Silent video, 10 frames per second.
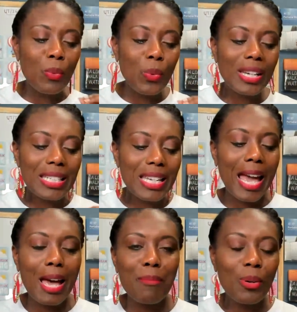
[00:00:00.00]
want it to
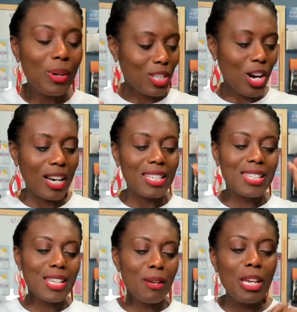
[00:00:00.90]
happen. Well, sorry,
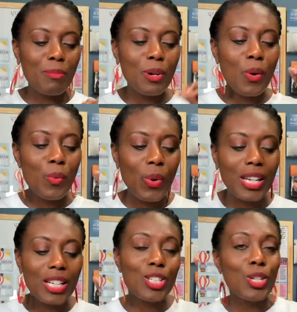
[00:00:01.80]
some people
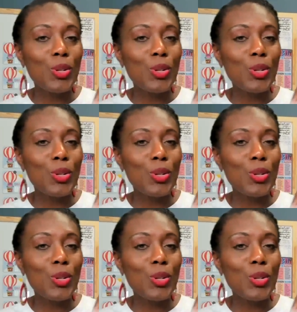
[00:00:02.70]
want it to